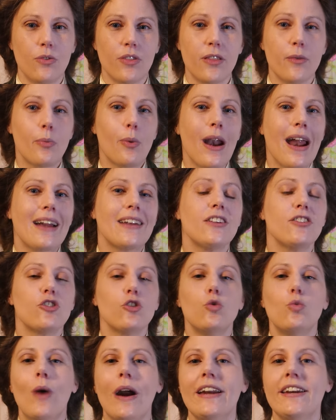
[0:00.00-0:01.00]
the practice
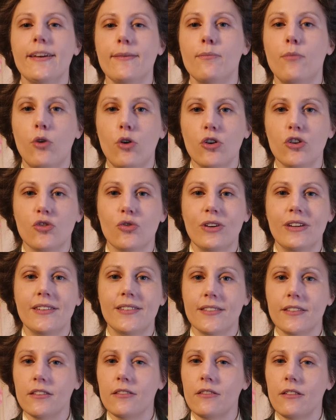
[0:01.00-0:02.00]
of waiting mortuaries
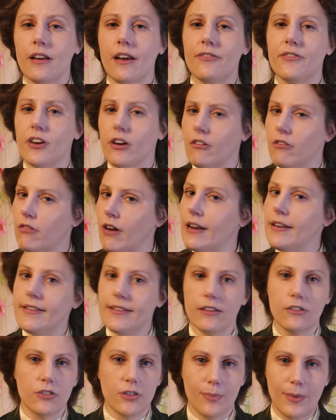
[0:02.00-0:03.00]
still left a great deal